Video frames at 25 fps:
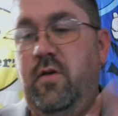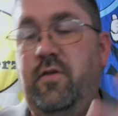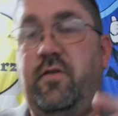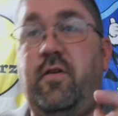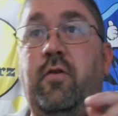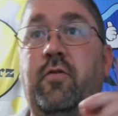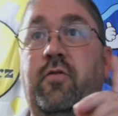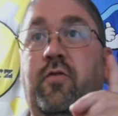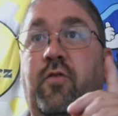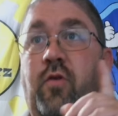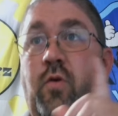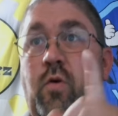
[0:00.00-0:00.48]
So
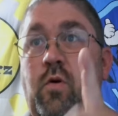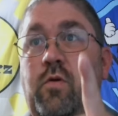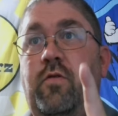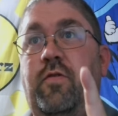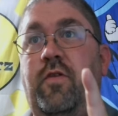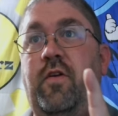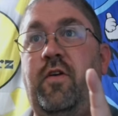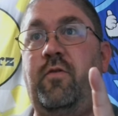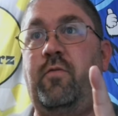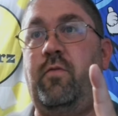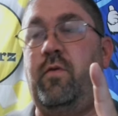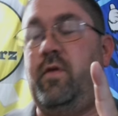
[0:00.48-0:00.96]
two other
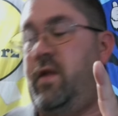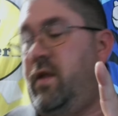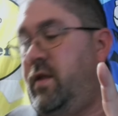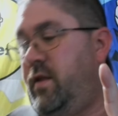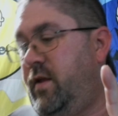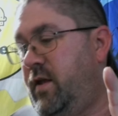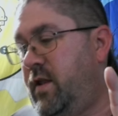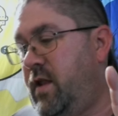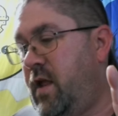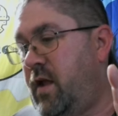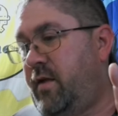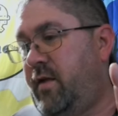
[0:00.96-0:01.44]
things we need to
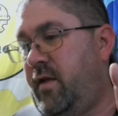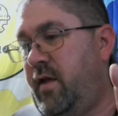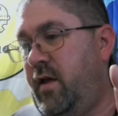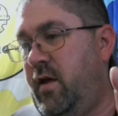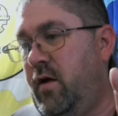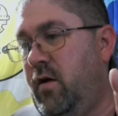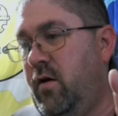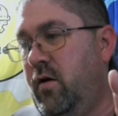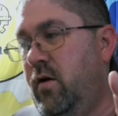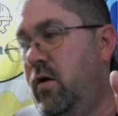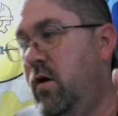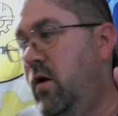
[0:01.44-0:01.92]
connect to
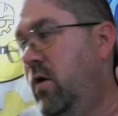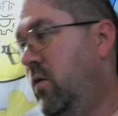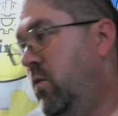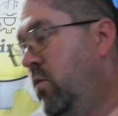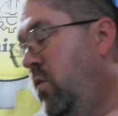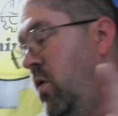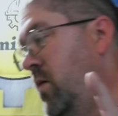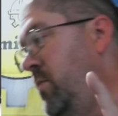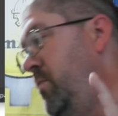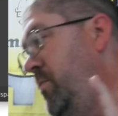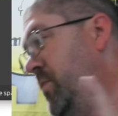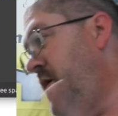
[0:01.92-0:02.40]
here,
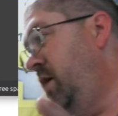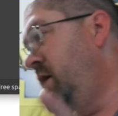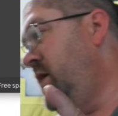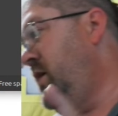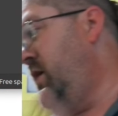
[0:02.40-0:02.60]
one being